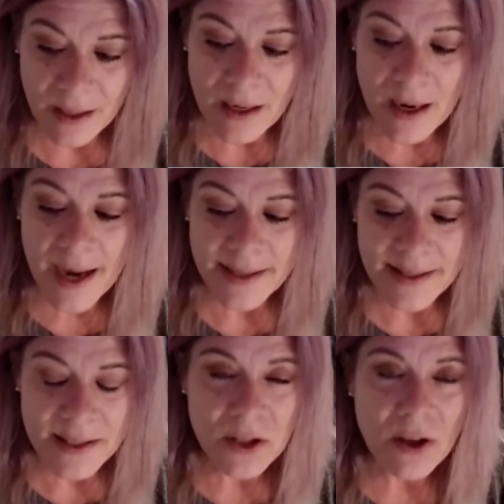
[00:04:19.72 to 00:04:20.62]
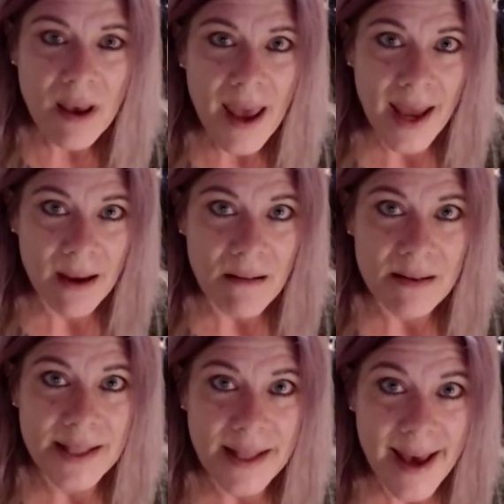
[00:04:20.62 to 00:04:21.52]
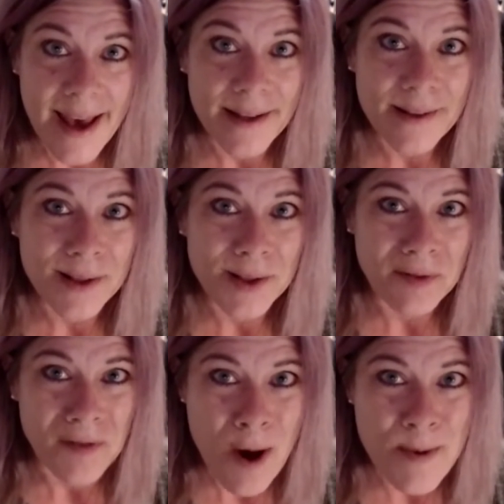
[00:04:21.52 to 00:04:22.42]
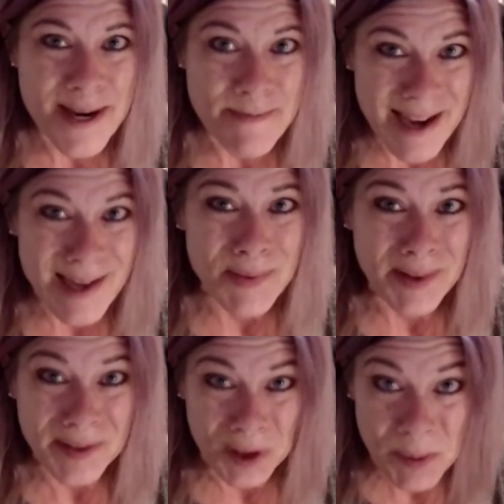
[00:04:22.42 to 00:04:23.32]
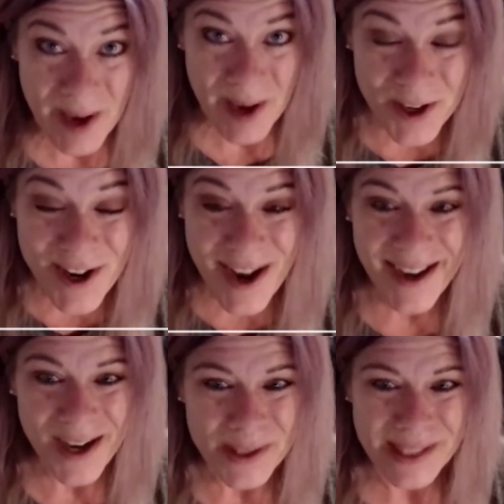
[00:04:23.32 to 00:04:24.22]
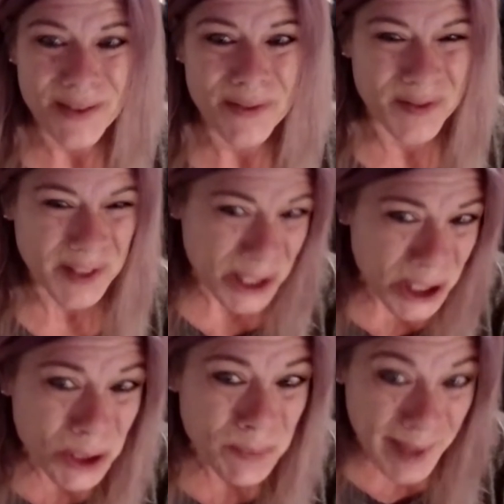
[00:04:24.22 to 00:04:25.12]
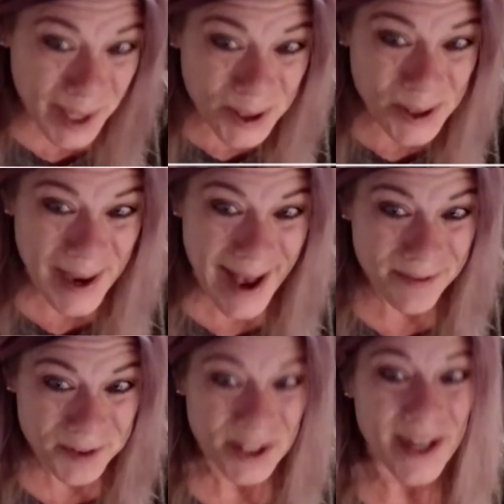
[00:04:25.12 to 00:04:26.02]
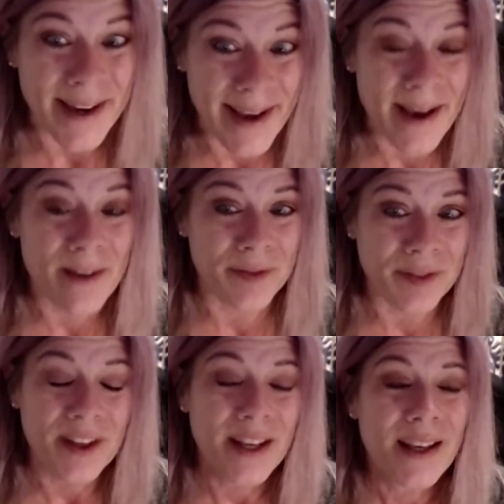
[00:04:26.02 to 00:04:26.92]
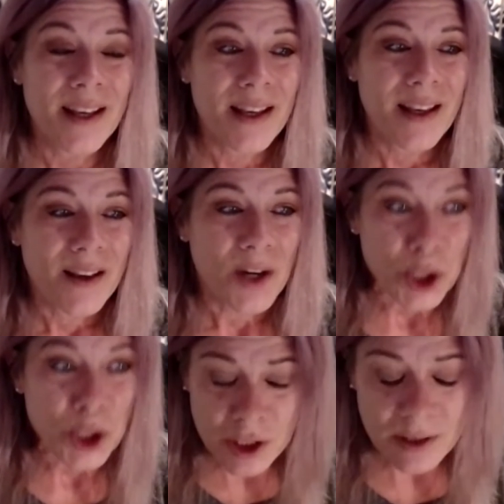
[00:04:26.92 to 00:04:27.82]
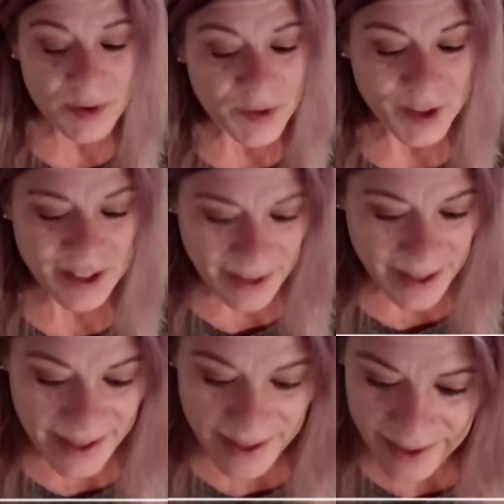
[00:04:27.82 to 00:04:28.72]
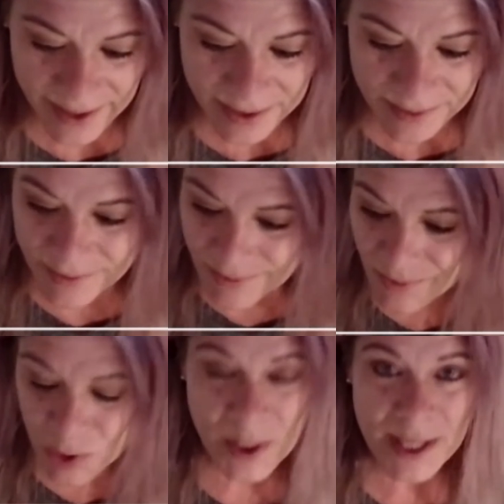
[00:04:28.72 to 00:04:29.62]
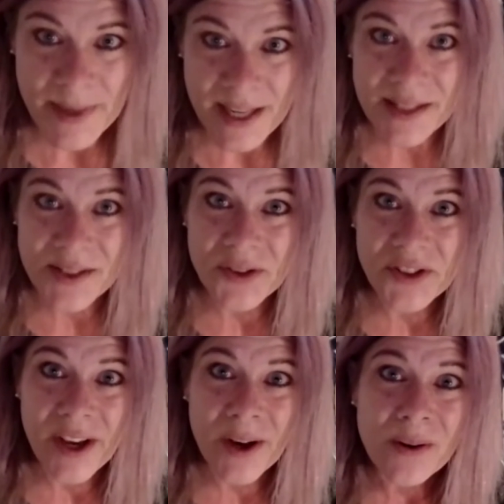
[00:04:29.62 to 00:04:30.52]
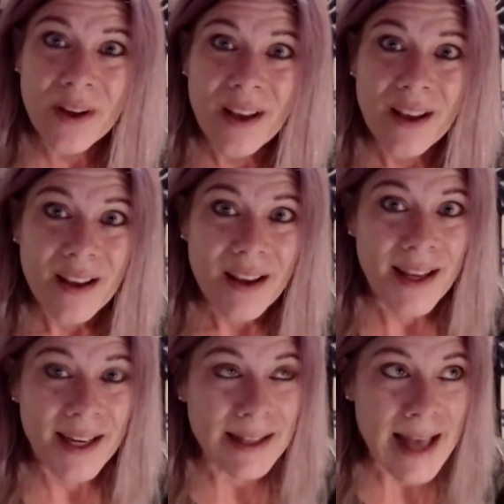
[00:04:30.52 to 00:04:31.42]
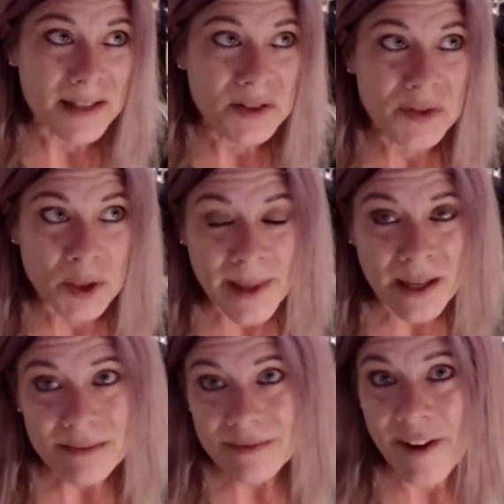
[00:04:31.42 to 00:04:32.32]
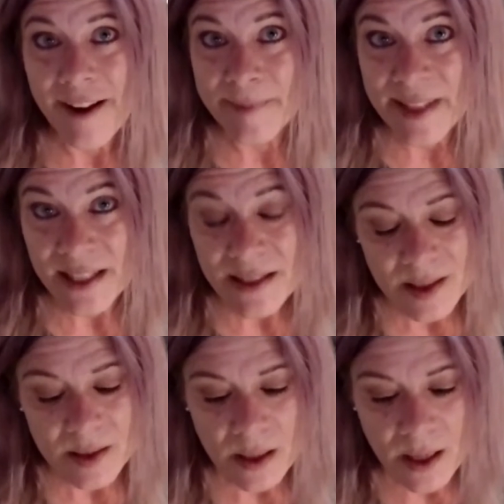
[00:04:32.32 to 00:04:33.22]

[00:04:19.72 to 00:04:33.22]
I still hang on to that. The vomiting makes me feel better. I always feel better after I have hurled for a good 20 minutes or so, and it lasts for about 5 minutes.